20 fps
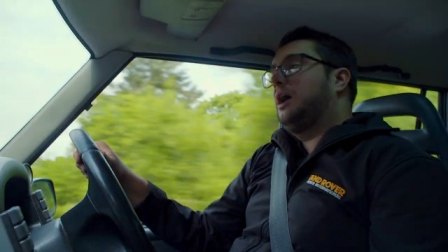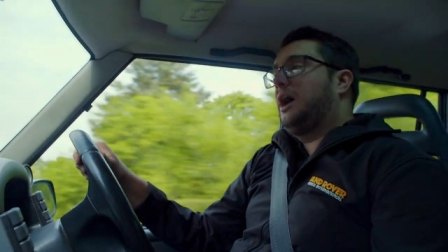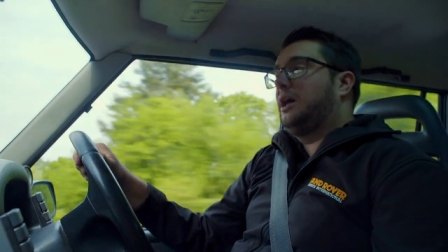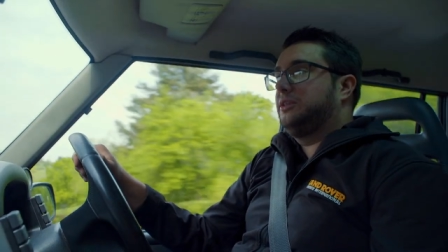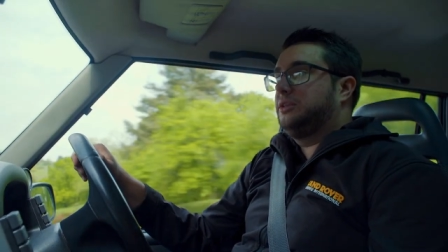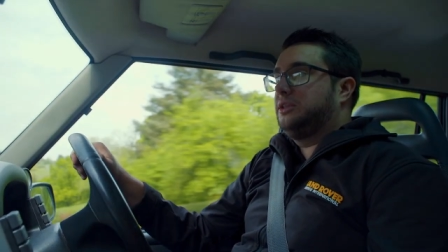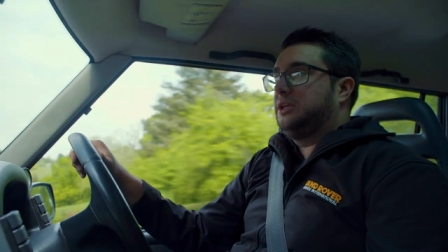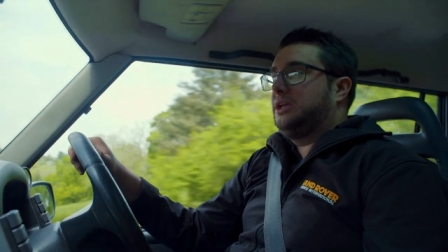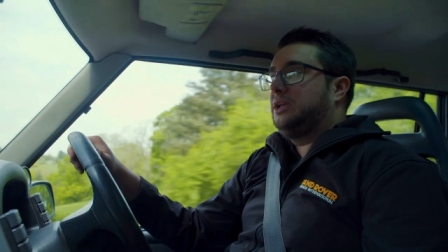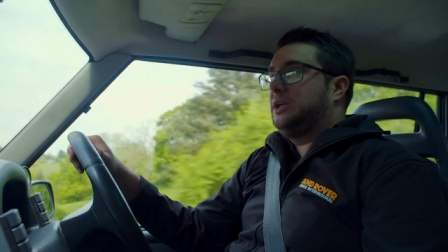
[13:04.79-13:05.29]

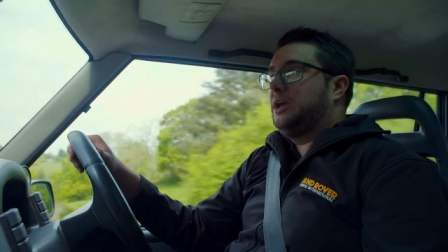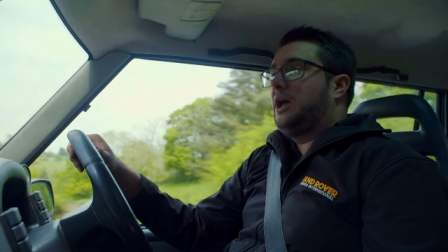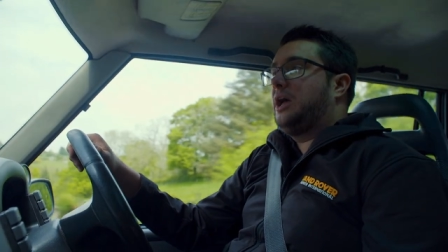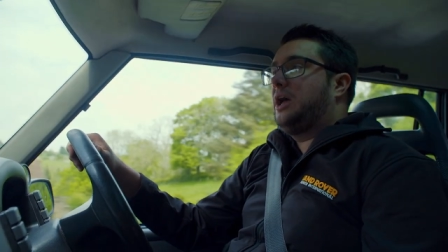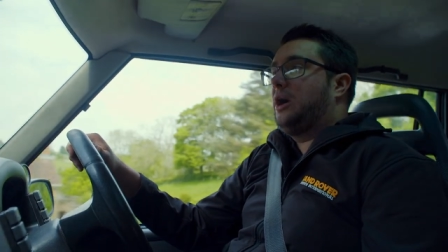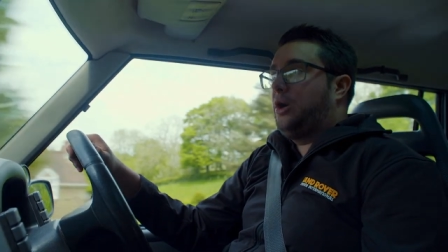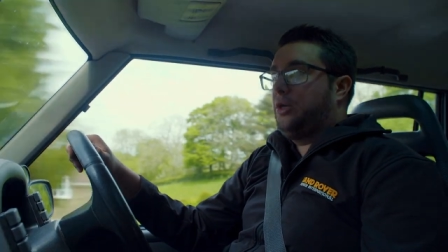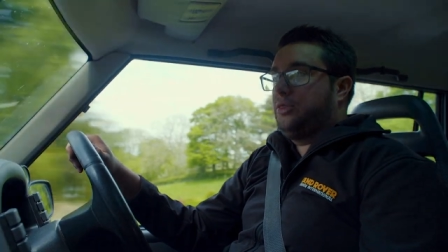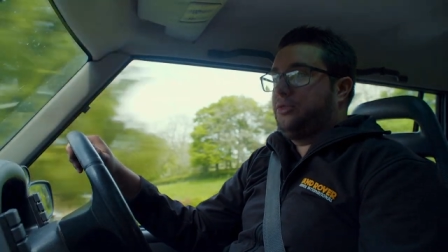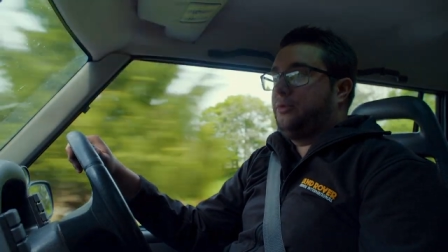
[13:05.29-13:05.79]
and the
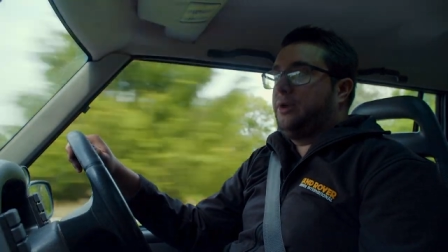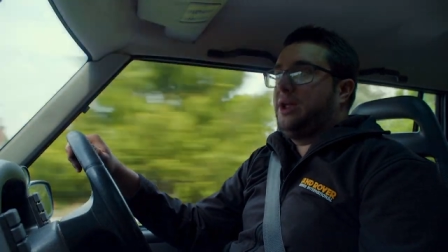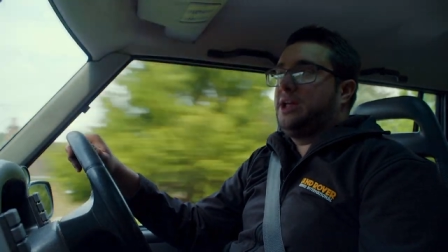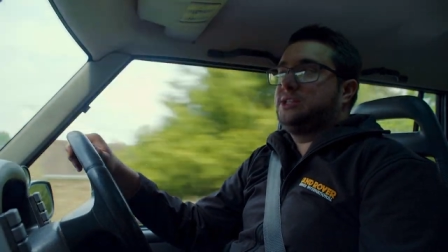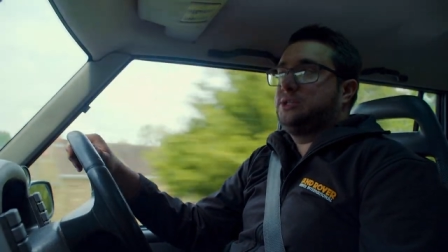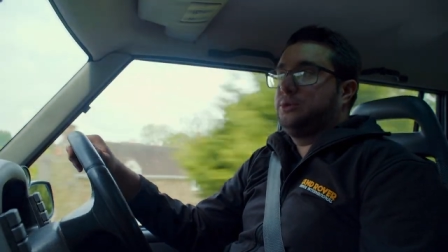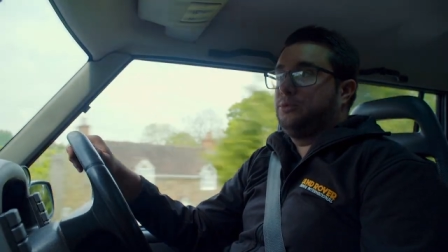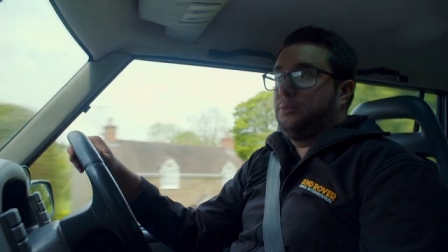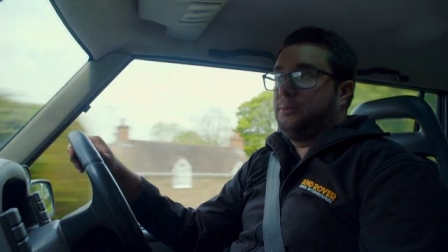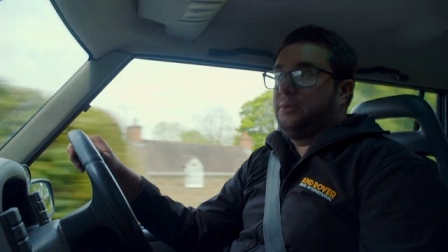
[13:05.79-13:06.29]

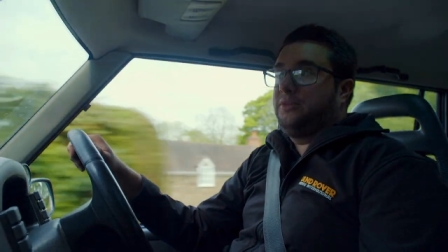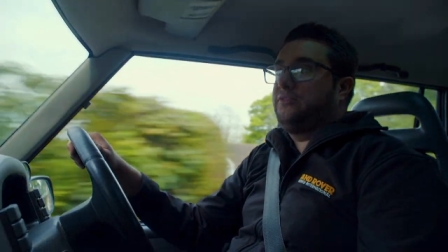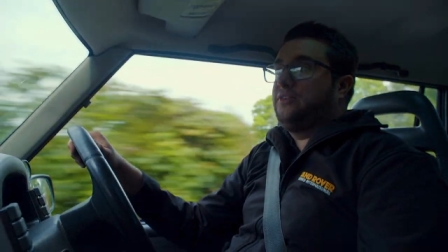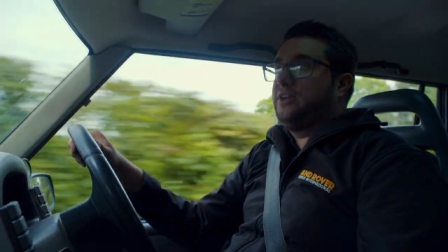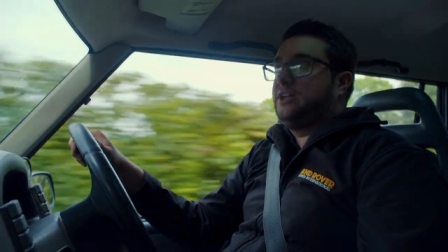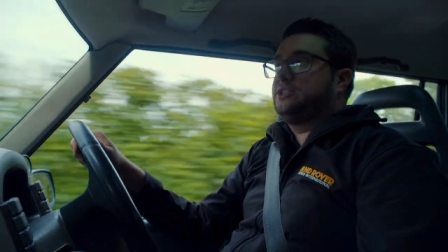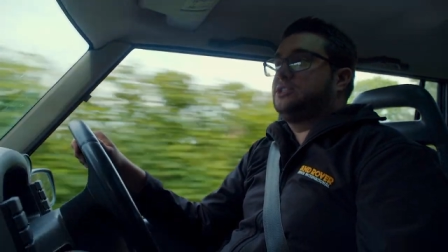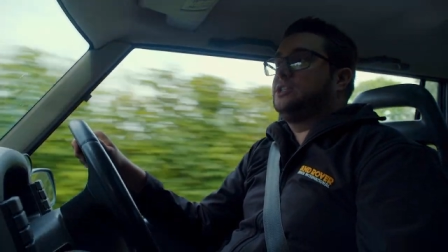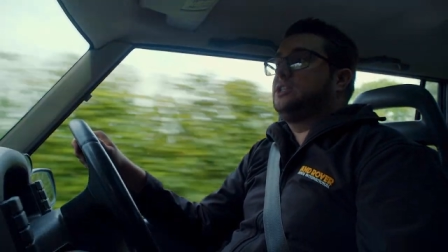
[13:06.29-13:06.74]
R380 will be fitted